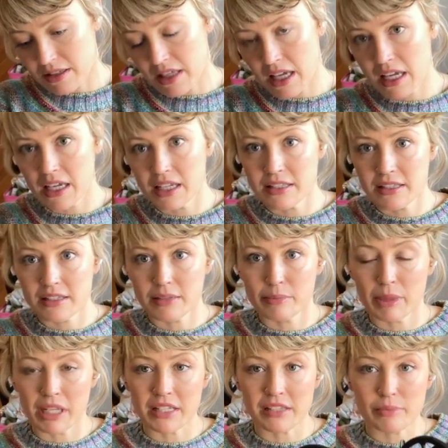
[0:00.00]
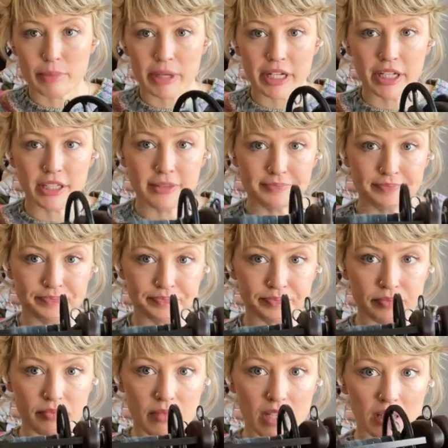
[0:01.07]
the Hansen mini spinner
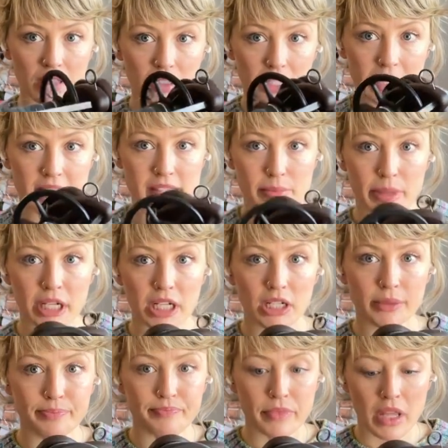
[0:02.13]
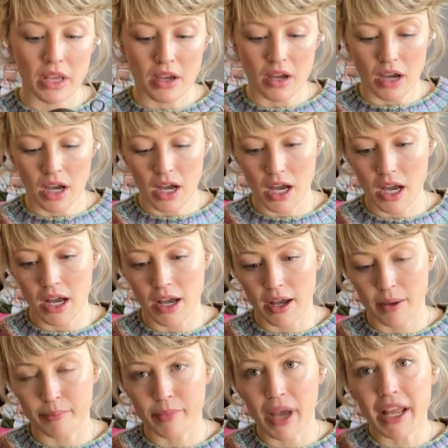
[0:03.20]
little e-spinner.
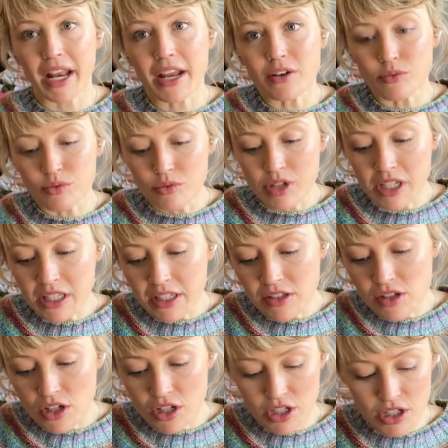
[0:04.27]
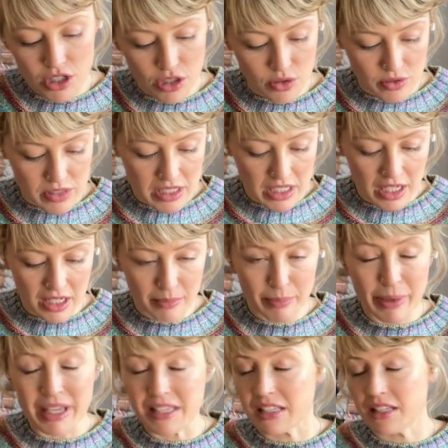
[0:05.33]
Um, and I'd really started using it
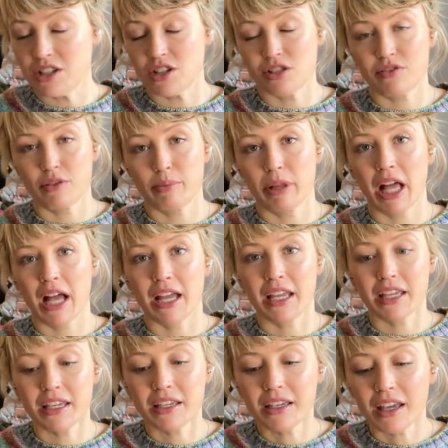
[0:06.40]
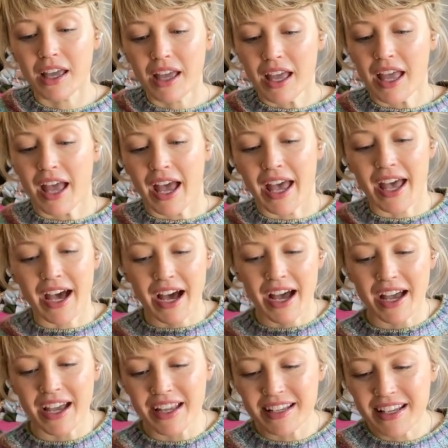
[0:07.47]
basically just for plying.
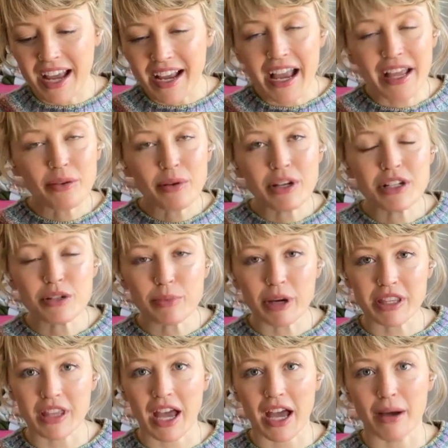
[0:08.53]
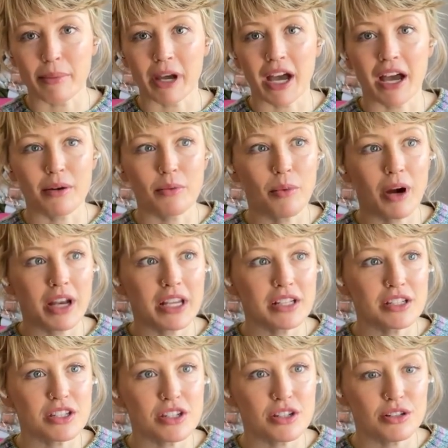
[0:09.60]
And I kind of wanted to break that habit. I wanted
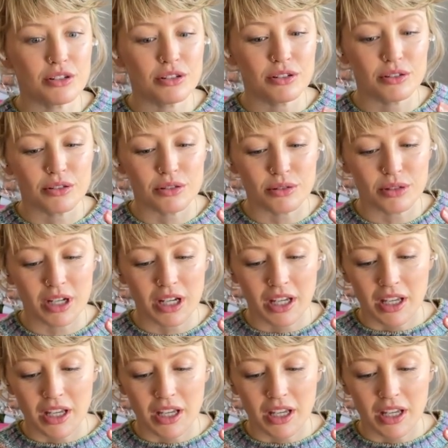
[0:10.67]
to